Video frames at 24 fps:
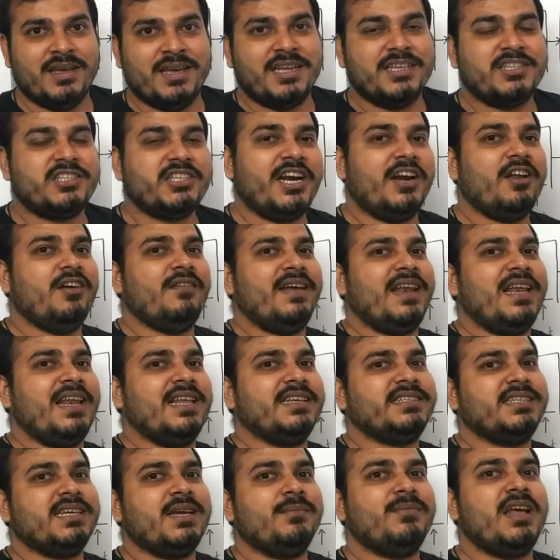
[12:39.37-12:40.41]
instead of
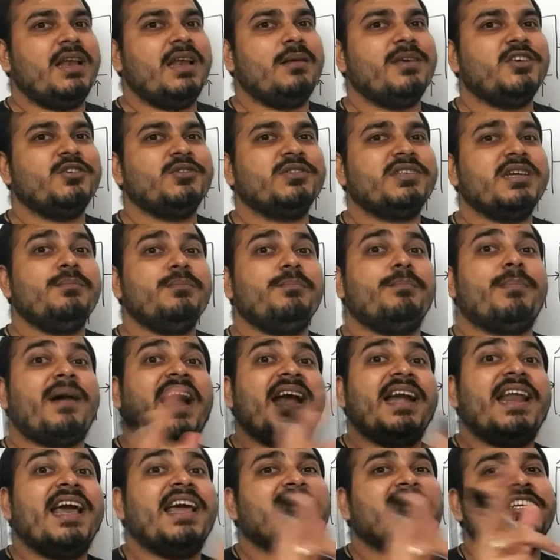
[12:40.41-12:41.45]
LSTM they'll be using
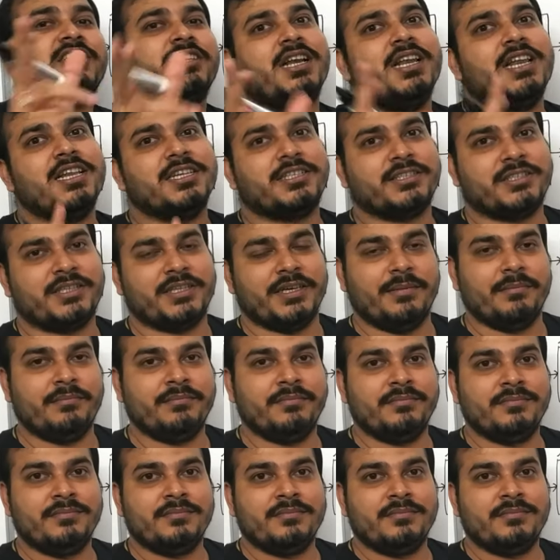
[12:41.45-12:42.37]
bidirectional LSTM